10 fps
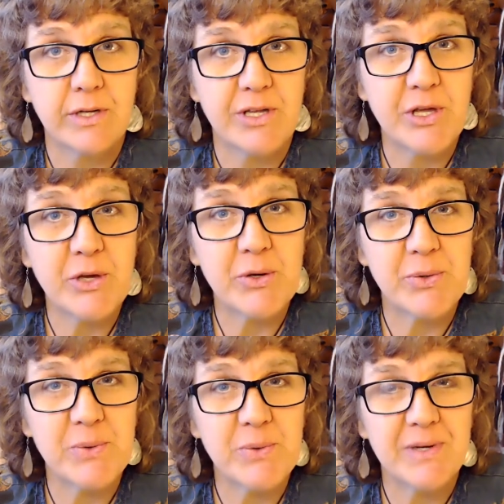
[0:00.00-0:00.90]

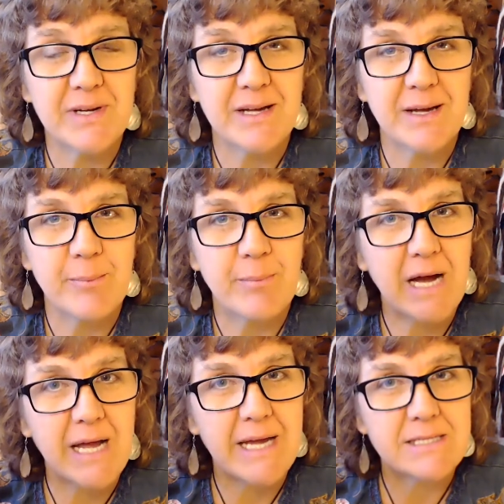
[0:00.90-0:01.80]
you
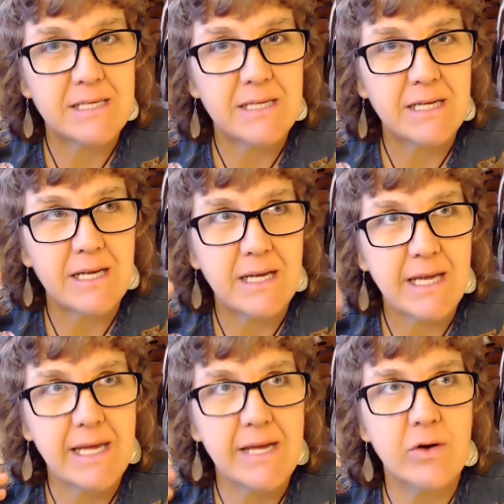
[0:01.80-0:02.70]
might
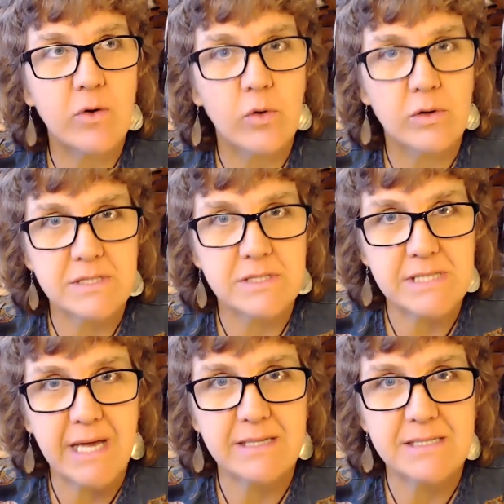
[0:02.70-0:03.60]
hear or
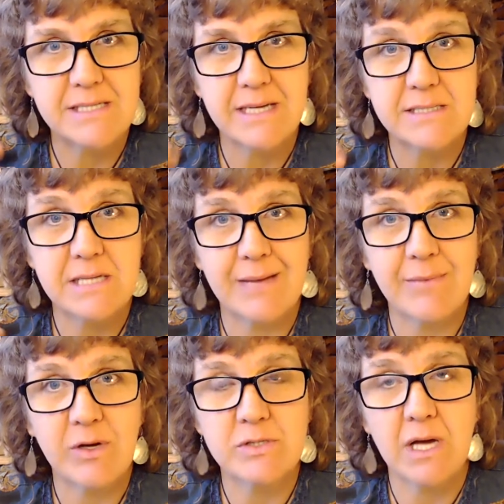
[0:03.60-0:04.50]
sense, as time
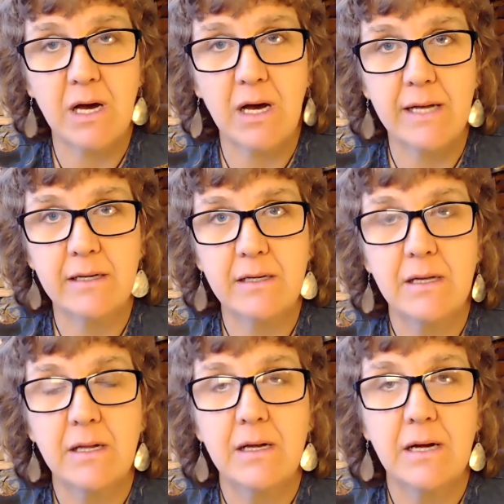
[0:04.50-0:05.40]
goes on,
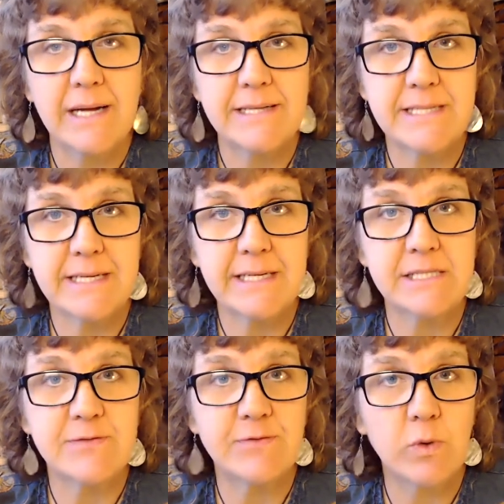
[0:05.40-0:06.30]

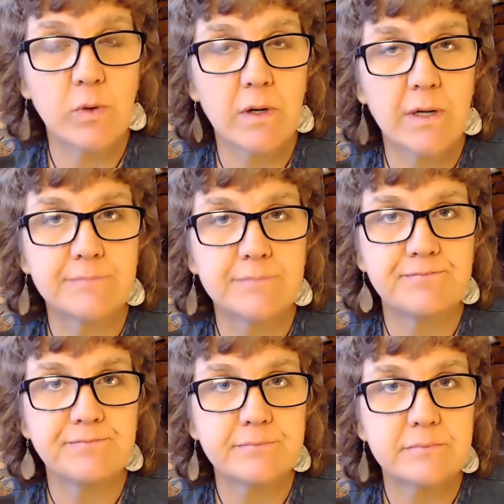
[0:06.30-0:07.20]
ideas for
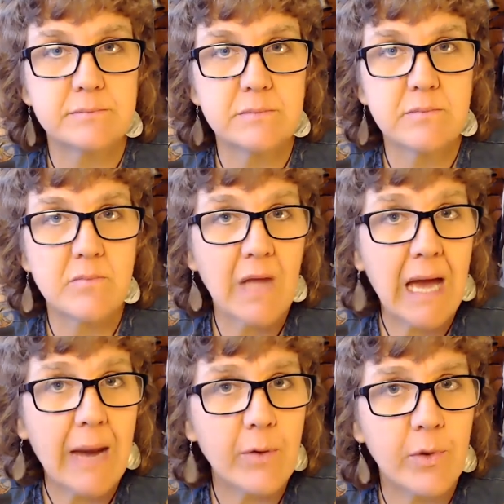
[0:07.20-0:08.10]

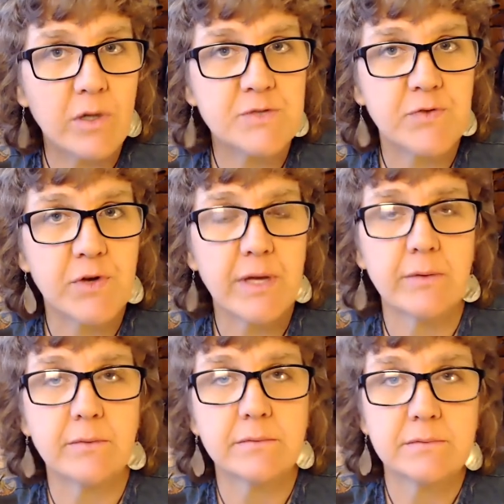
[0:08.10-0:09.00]
how it works for you.